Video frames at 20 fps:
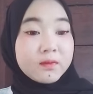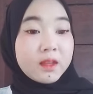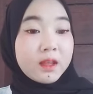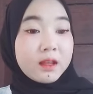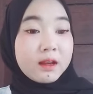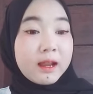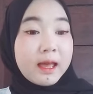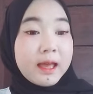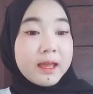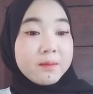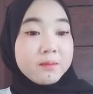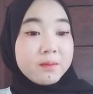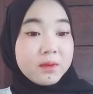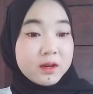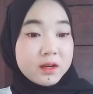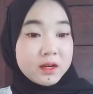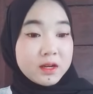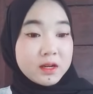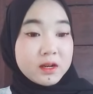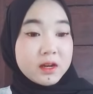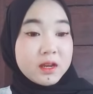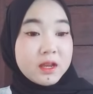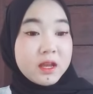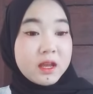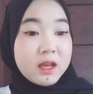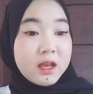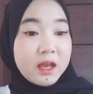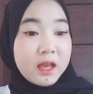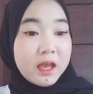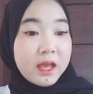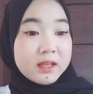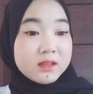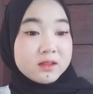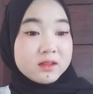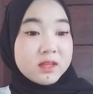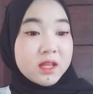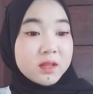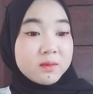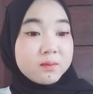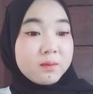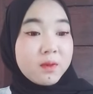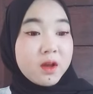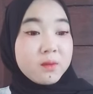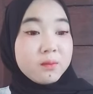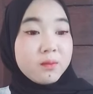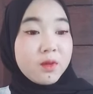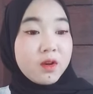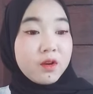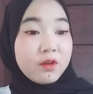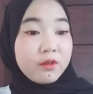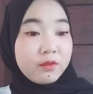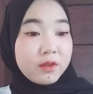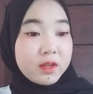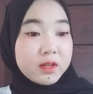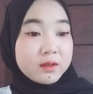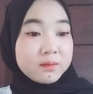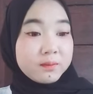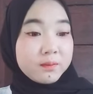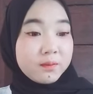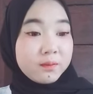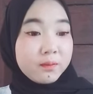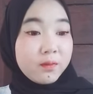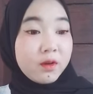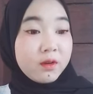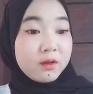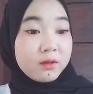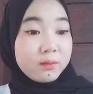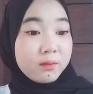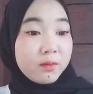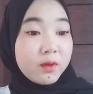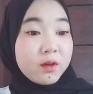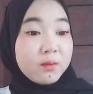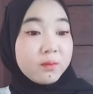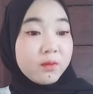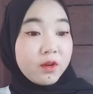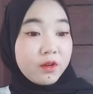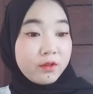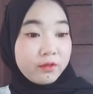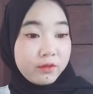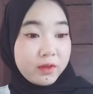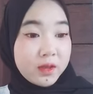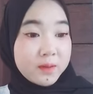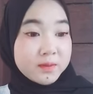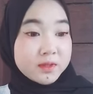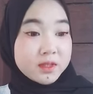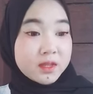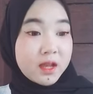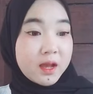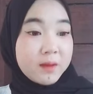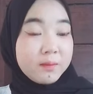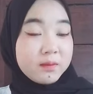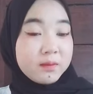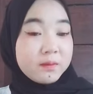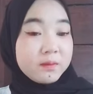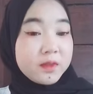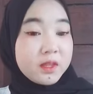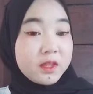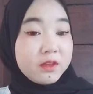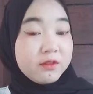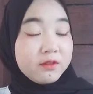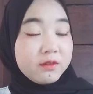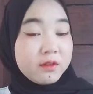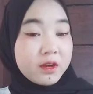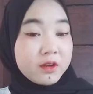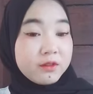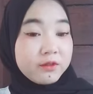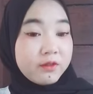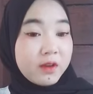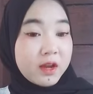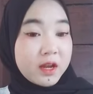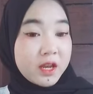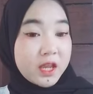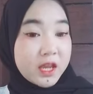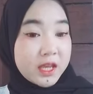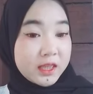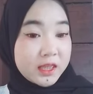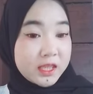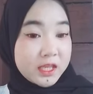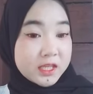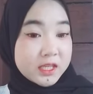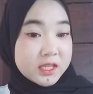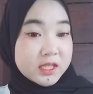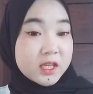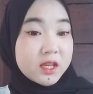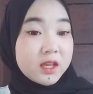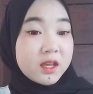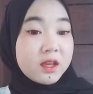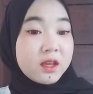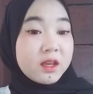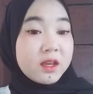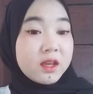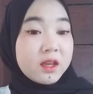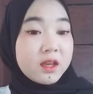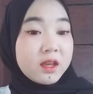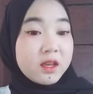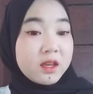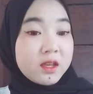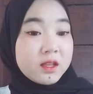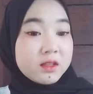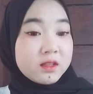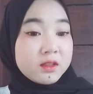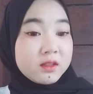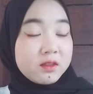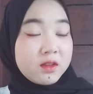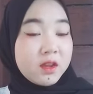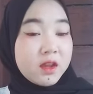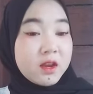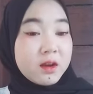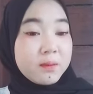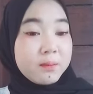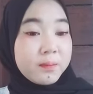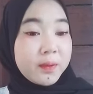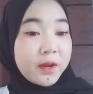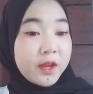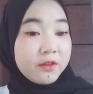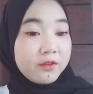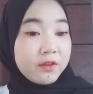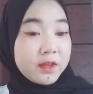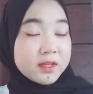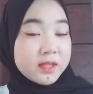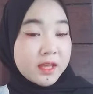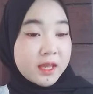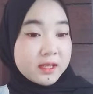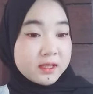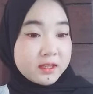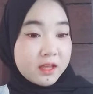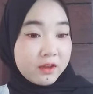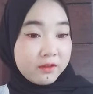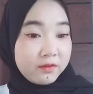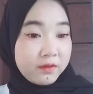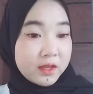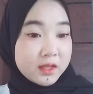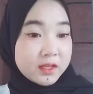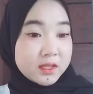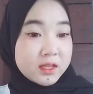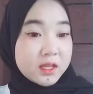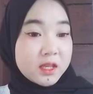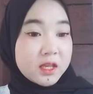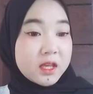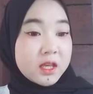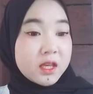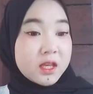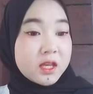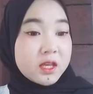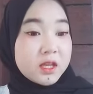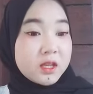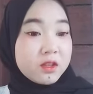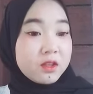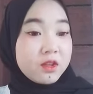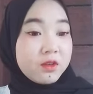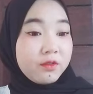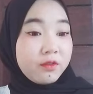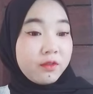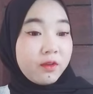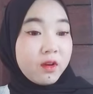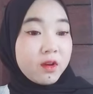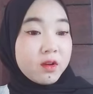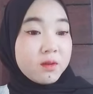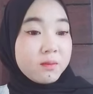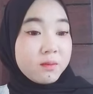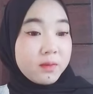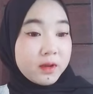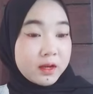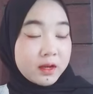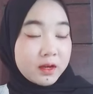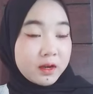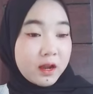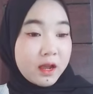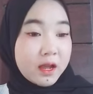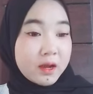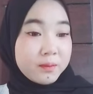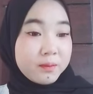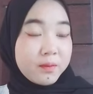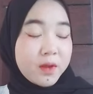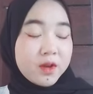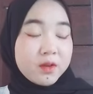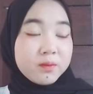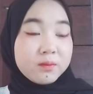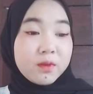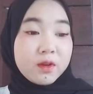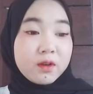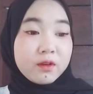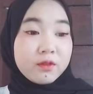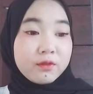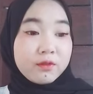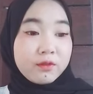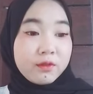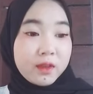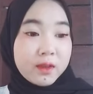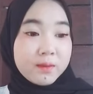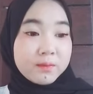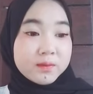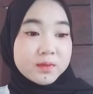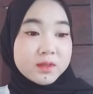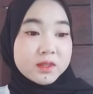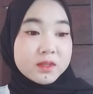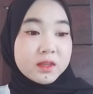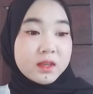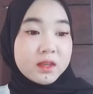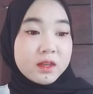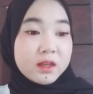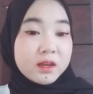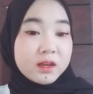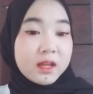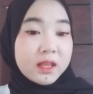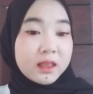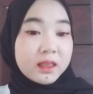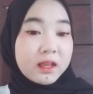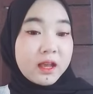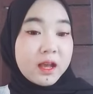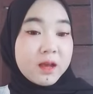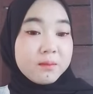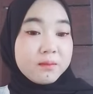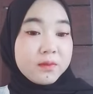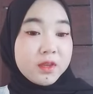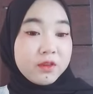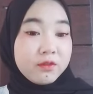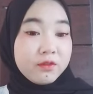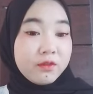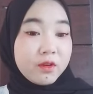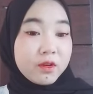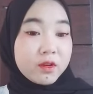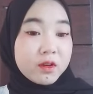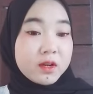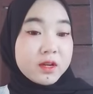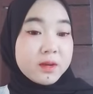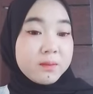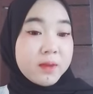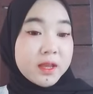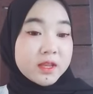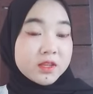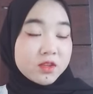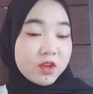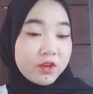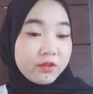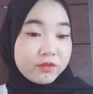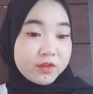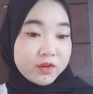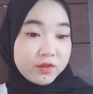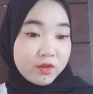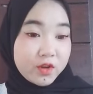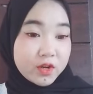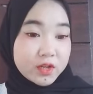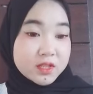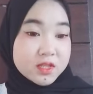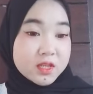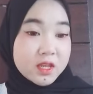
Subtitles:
Leiber adds that bound morphemes come different varieties. They are prefix and suffix. The former are bound morphemes that come before the base of the word.